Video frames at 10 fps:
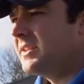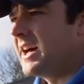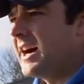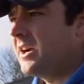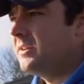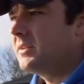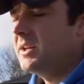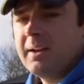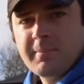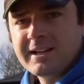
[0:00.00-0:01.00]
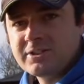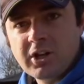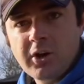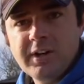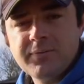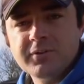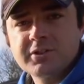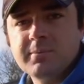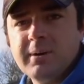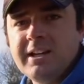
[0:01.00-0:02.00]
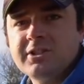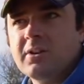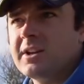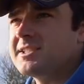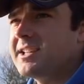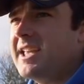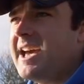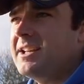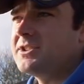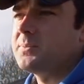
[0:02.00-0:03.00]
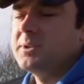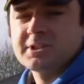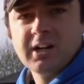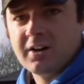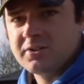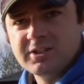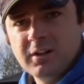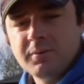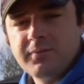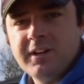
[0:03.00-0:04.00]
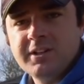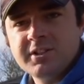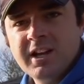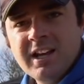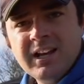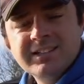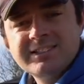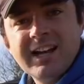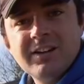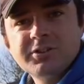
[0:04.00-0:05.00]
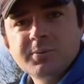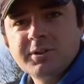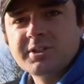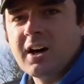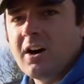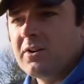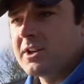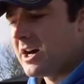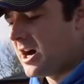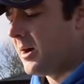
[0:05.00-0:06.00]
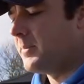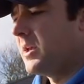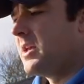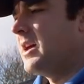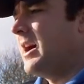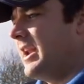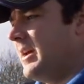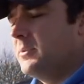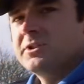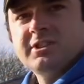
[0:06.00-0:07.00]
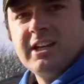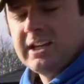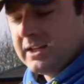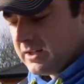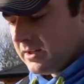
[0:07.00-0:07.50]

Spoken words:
Now, it makes no difference to me, so I'm going to say heads will start on silverfish, tails will start on carp, and then we'll see